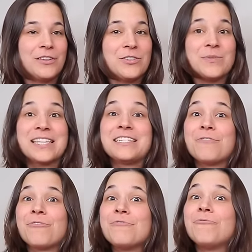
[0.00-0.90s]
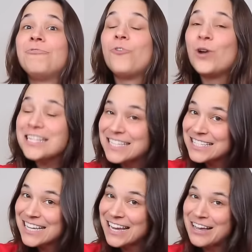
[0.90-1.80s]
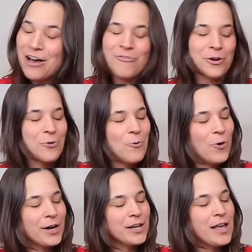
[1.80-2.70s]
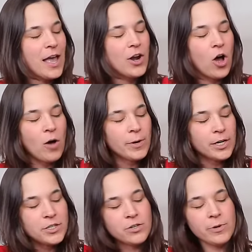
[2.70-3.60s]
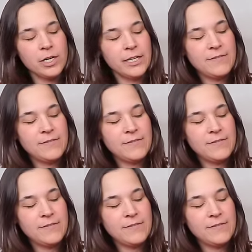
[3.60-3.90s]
So it's a different voicing of a chord, and all we're going to do, we're going to